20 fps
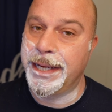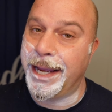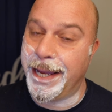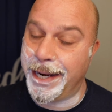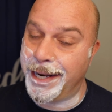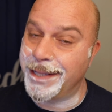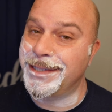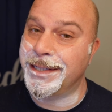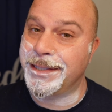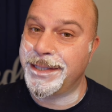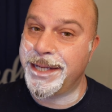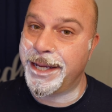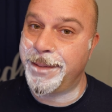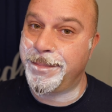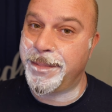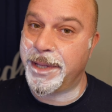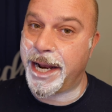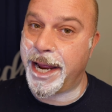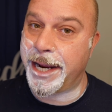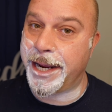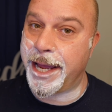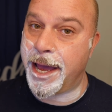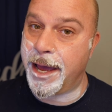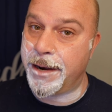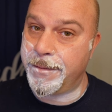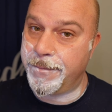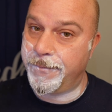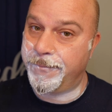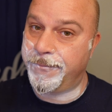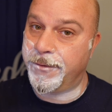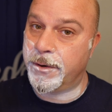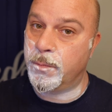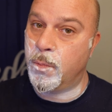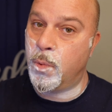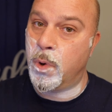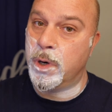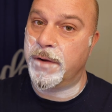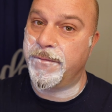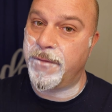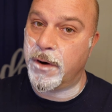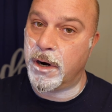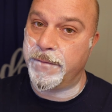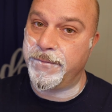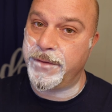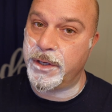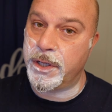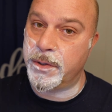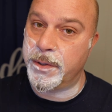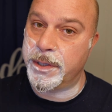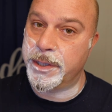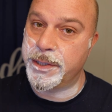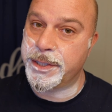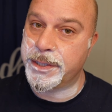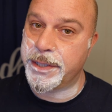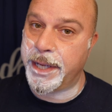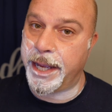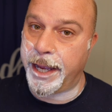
And it's a tip that I got from one of our viewers,